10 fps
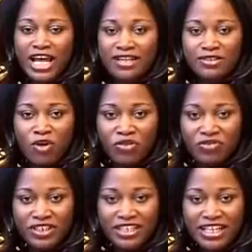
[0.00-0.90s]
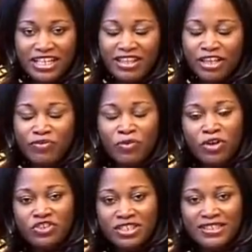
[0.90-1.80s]
she has to offer. Thank you for
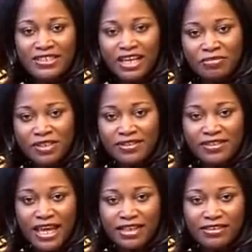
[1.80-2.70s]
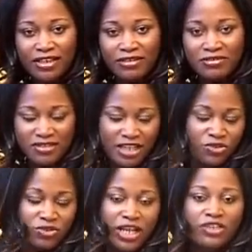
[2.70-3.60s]
watching this segment, and uh, stay
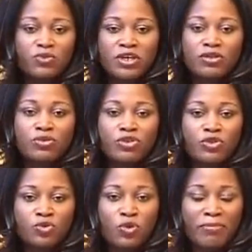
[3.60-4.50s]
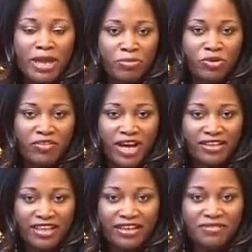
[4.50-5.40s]
tuned next week. Who knows who are my profile
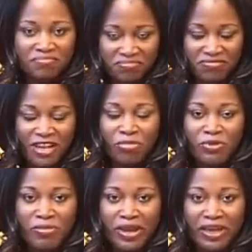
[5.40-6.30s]
again? I'll be right